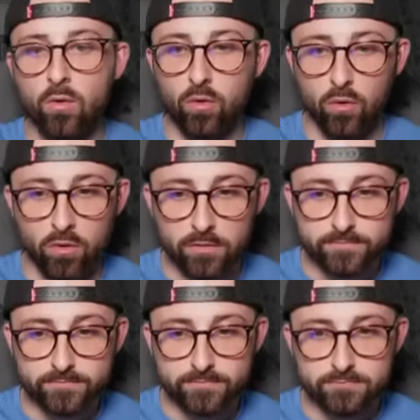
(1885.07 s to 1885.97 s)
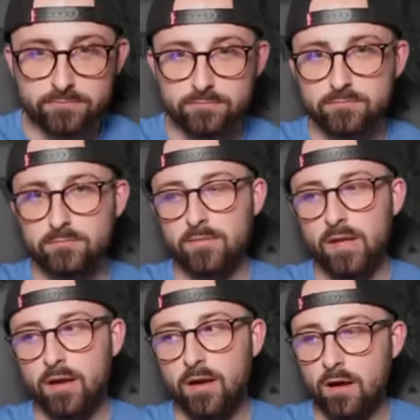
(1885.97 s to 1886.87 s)
Or
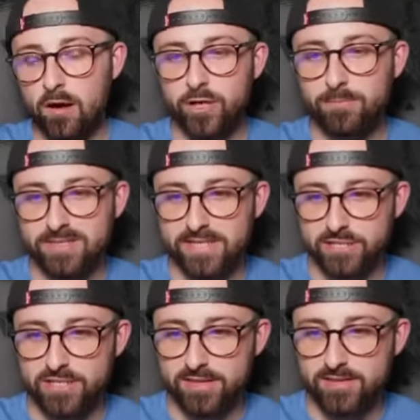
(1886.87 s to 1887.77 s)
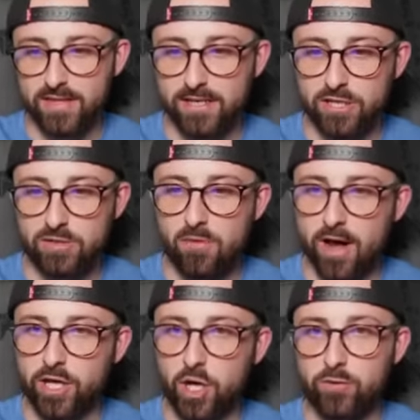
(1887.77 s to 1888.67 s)
are you potentially thinking you
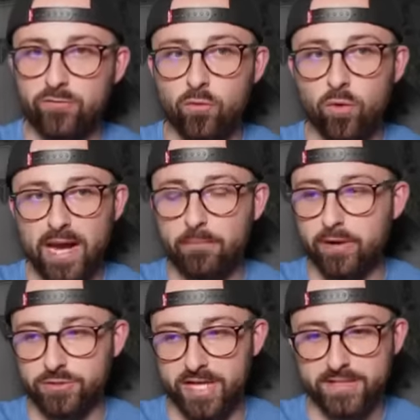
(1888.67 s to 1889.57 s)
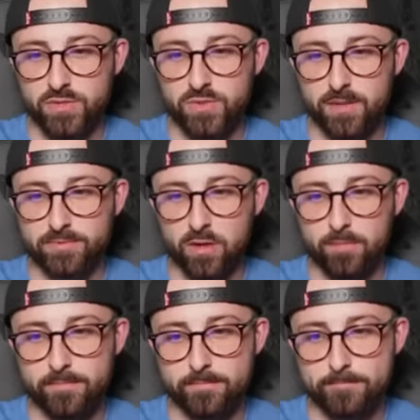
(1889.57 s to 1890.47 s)
might go for Gabriel Jesus up
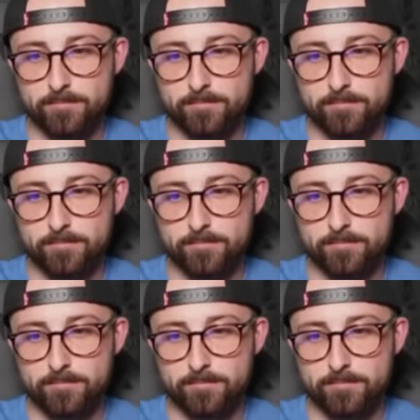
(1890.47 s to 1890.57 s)
top?